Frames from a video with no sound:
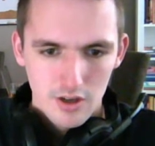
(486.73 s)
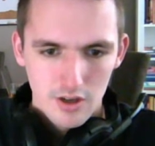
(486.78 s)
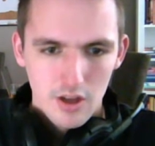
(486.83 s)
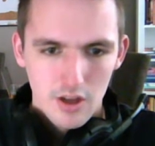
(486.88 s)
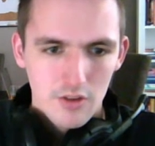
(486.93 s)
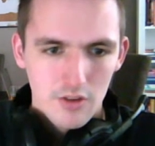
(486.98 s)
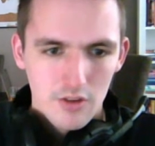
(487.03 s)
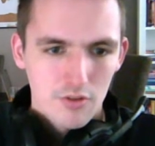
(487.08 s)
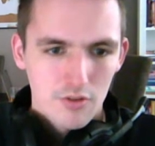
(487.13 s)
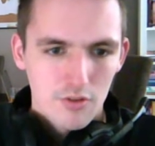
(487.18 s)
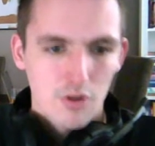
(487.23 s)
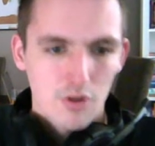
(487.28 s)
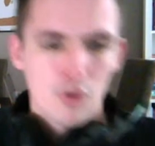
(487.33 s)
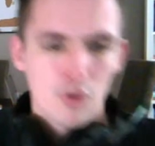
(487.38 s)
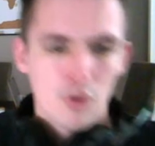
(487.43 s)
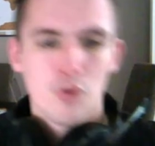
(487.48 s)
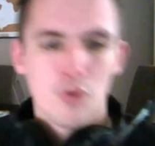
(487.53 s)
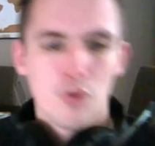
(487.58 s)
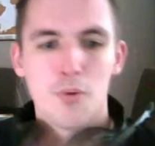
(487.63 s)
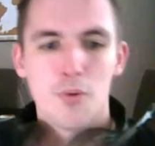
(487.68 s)

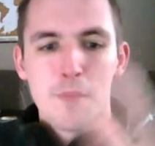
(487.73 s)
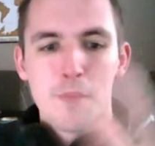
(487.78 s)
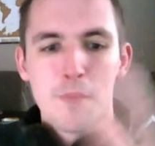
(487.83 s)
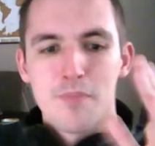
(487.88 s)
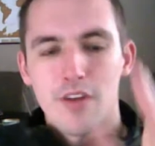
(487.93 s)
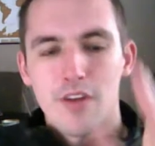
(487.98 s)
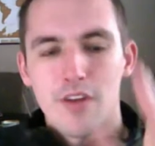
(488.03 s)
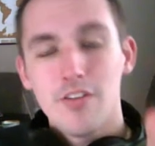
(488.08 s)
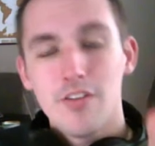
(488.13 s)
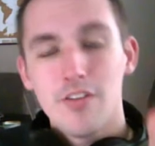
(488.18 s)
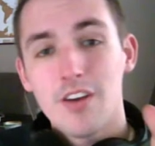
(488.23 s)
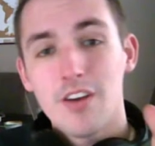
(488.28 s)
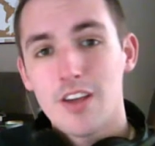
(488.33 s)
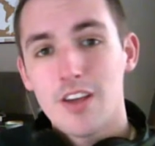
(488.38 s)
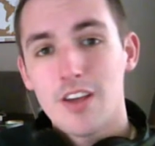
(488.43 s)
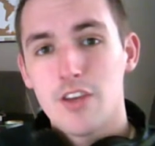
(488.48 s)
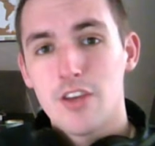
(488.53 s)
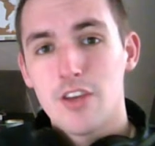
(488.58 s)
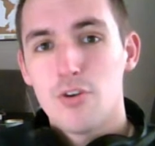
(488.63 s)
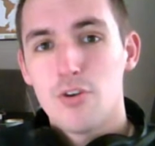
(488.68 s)
So everything I
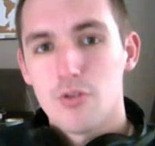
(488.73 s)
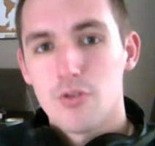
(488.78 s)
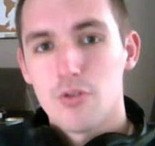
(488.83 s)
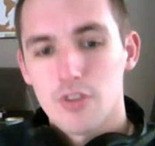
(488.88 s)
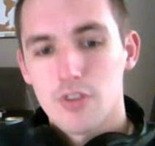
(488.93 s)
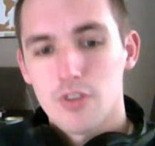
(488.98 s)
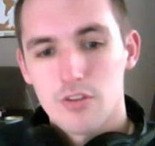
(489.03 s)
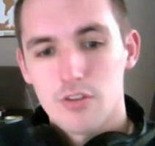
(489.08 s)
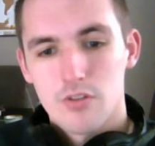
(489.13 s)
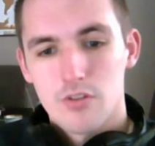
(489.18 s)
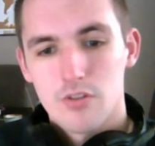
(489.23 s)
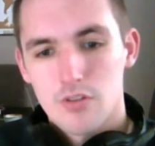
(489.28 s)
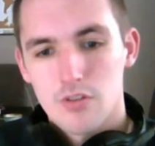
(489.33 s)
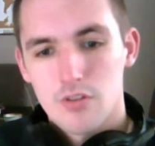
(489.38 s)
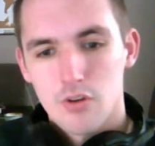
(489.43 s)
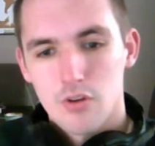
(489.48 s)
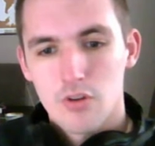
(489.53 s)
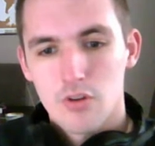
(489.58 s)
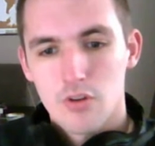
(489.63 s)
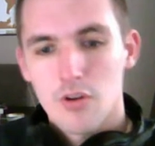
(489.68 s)
used, I just
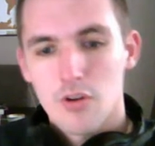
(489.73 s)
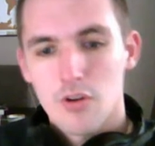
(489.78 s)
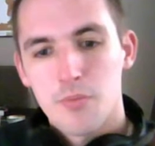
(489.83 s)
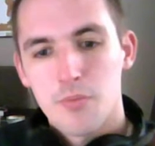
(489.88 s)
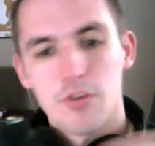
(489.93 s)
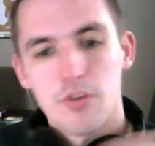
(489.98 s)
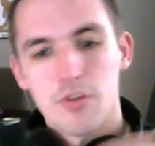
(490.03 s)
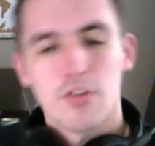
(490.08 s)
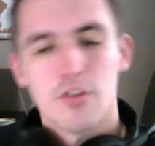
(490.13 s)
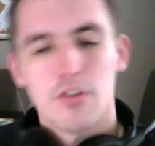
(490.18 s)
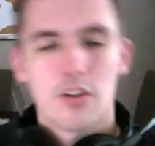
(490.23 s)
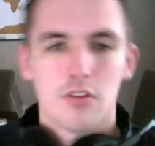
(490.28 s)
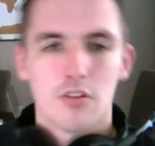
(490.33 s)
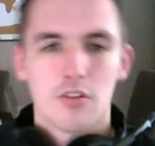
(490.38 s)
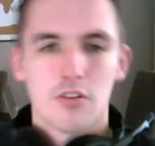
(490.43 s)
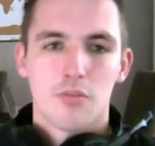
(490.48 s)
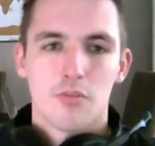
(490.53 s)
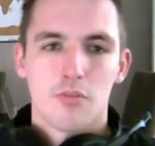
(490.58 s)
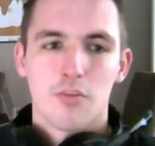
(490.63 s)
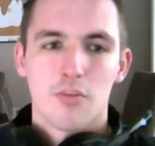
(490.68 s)
hooked up to the set
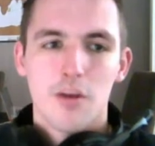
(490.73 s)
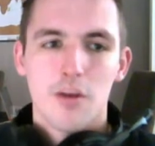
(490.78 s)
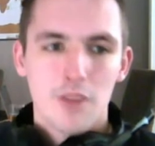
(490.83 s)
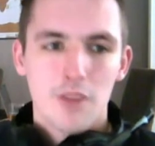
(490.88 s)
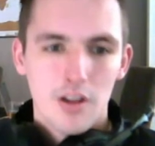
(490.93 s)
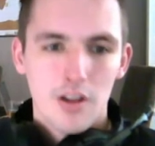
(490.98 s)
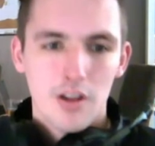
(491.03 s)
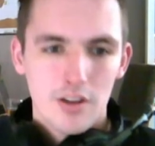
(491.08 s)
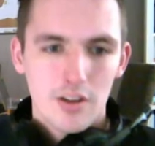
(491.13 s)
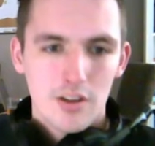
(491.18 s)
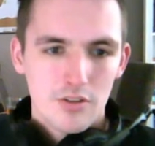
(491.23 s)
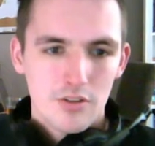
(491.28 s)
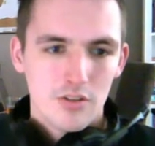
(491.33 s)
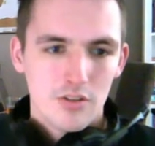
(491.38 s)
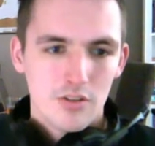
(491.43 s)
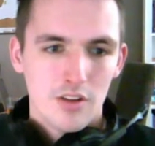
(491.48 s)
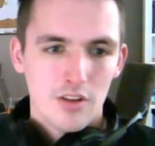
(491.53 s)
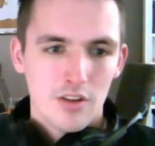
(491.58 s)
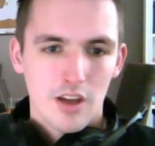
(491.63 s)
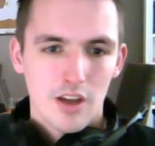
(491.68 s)
custom time
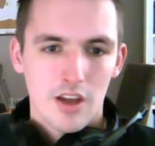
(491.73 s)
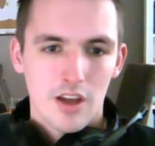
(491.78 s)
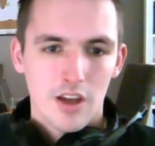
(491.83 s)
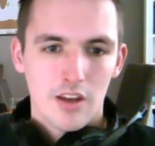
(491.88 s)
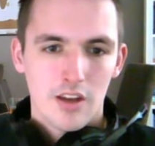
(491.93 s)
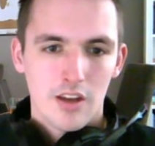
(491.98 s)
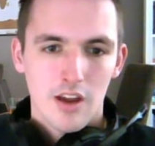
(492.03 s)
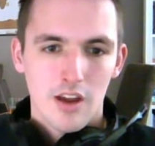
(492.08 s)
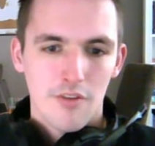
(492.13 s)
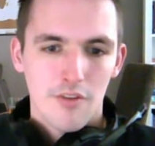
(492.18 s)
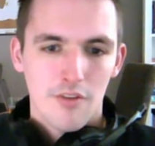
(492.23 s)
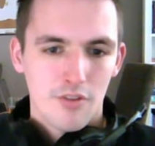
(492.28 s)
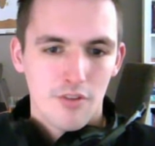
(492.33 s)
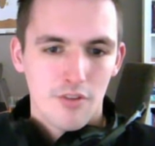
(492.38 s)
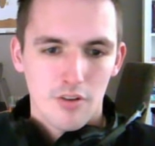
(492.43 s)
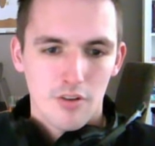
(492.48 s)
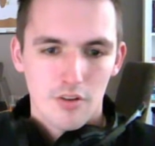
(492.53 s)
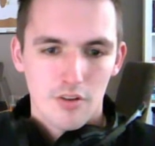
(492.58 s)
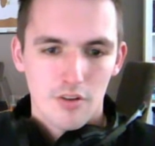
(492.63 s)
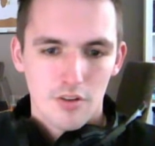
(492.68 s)
dilation, and
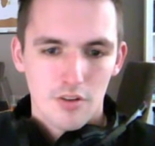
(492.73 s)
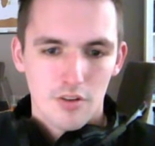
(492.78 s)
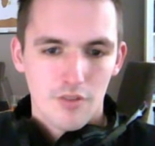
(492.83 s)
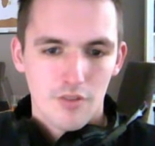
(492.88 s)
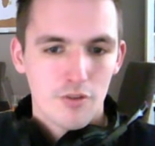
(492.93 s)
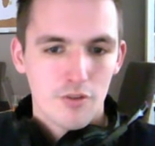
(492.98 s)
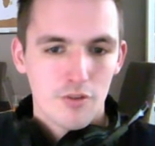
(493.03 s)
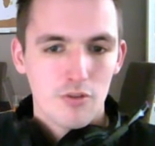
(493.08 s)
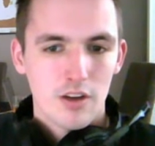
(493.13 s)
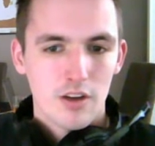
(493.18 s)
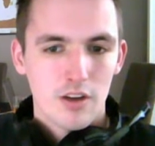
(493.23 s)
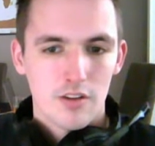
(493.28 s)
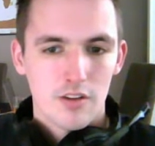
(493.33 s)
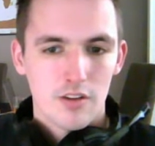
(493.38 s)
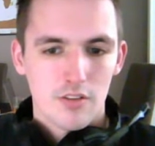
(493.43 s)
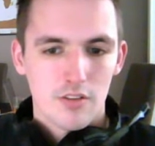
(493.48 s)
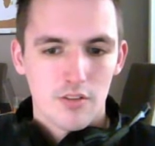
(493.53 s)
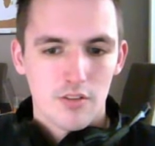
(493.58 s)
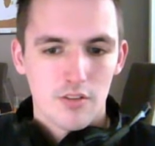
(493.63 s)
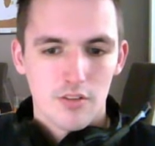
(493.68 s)
after a few
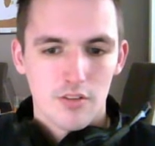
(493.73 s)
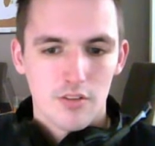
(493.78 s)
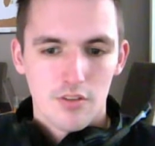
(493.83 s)
seconds,